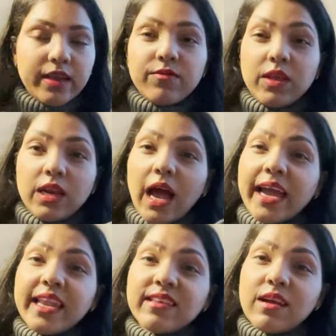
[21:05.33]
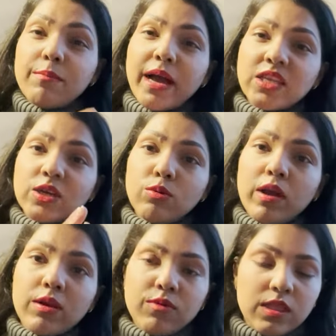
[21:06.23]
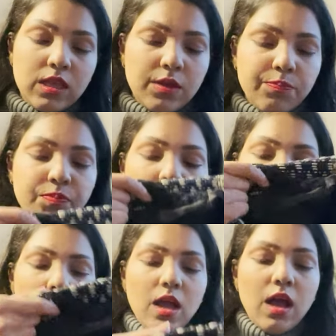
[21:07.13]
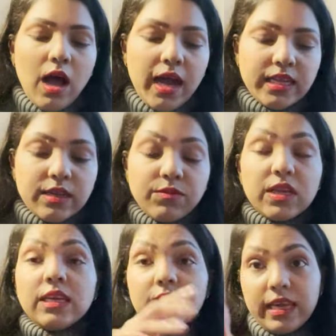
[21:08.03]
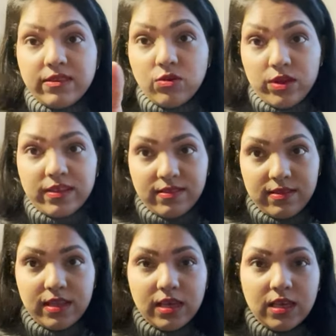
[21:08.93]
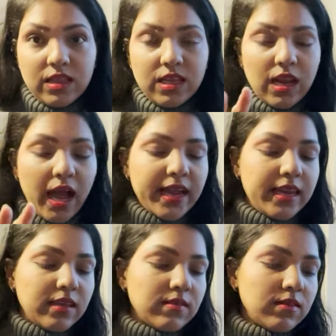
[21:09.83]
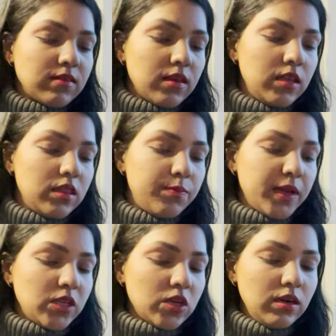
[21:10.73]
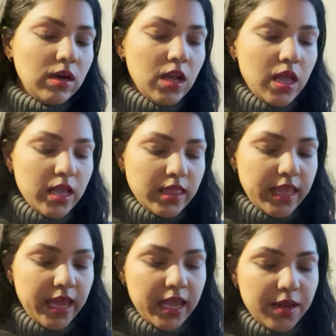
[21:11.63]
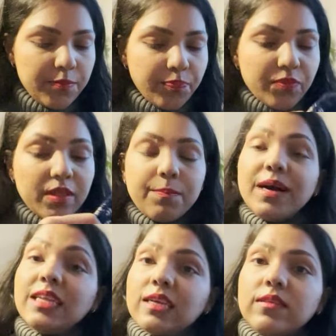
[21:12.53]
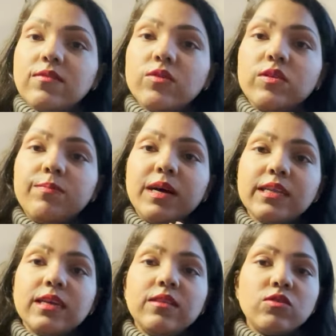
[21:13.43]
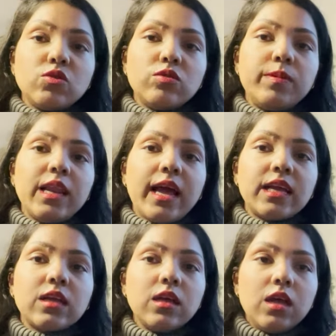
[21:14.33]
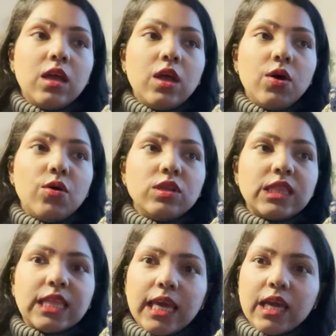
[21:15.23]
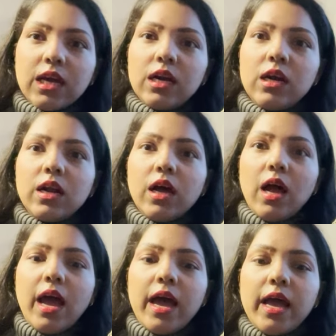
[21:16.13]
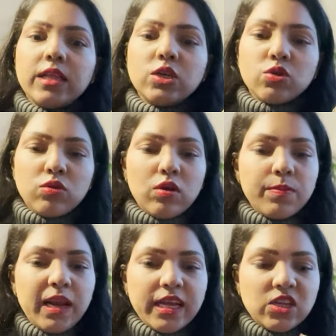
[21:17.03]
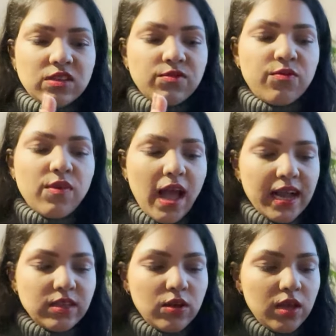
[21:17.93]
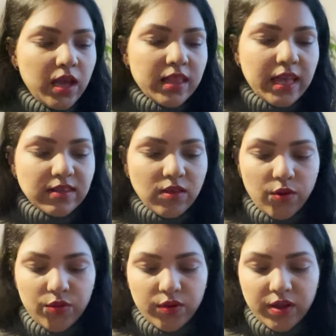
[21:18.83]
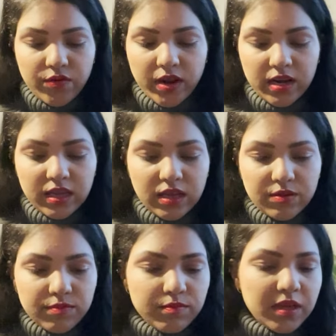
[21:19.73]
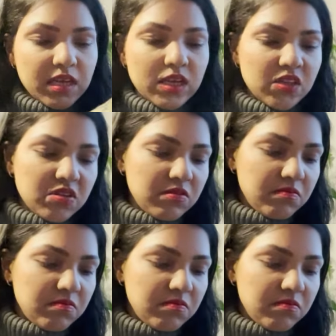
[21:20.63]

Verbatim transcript: if the linings are matching well with the items, in case you can see the linings in the picture. Then the buttons, so the buttons should be like thicker and it should not be like just flat, and that's how you can really make it,